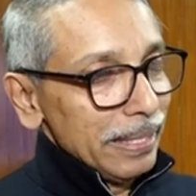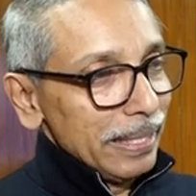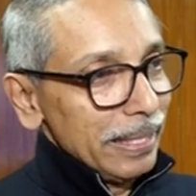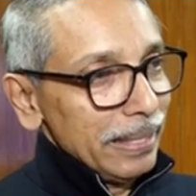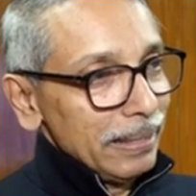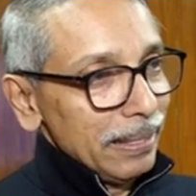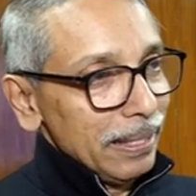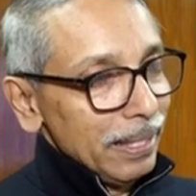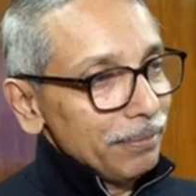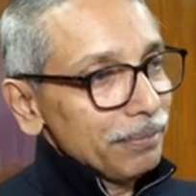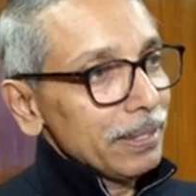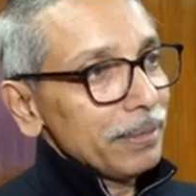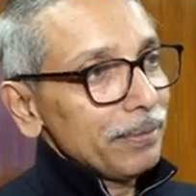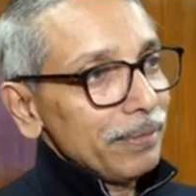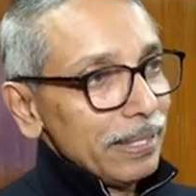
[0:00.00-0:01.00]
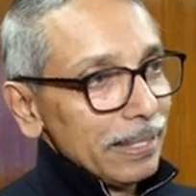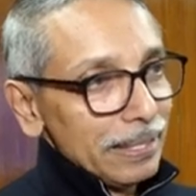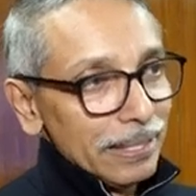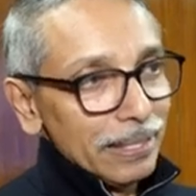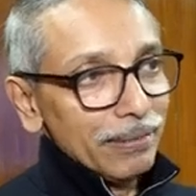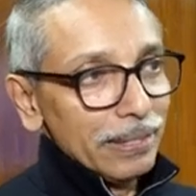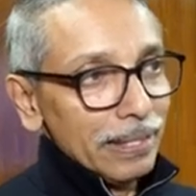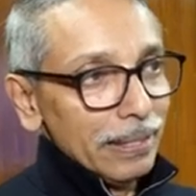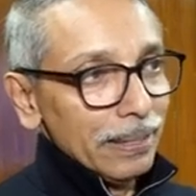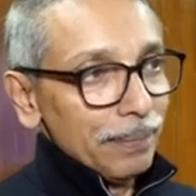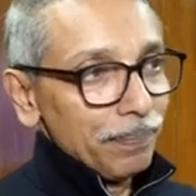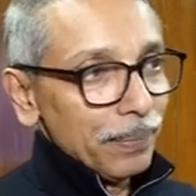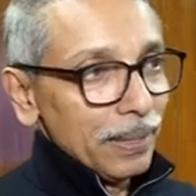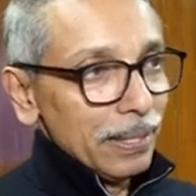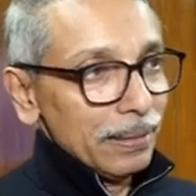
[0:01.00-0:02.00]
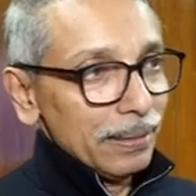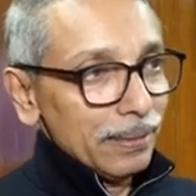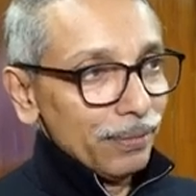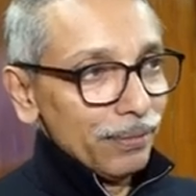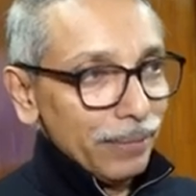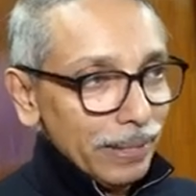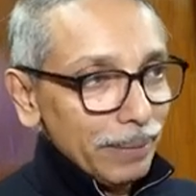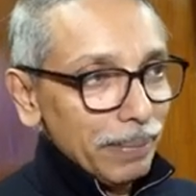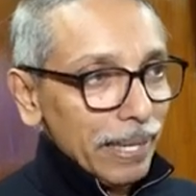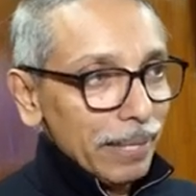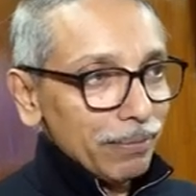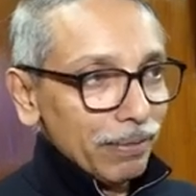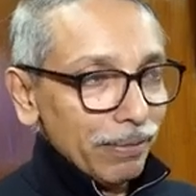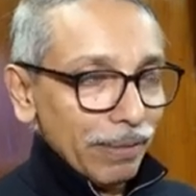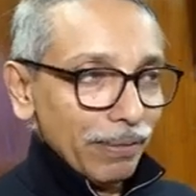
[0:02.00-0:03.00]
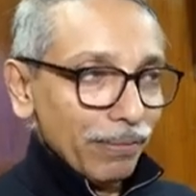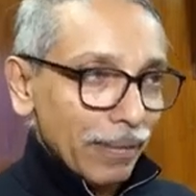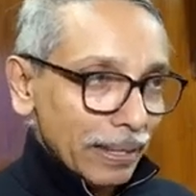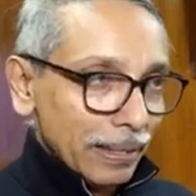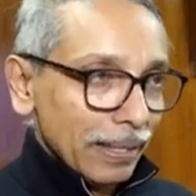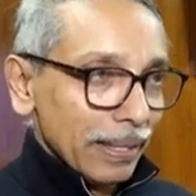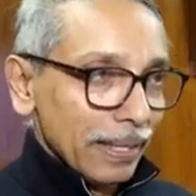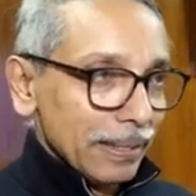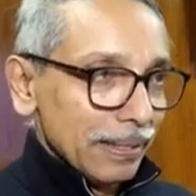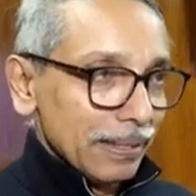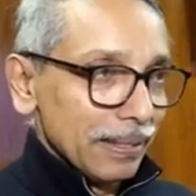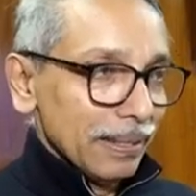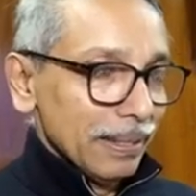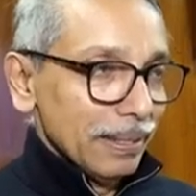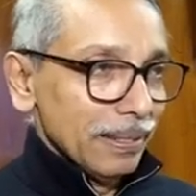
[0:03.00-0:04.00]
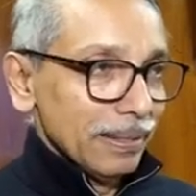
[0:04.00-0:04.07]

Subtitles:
And after we receive the feedback, we will finalize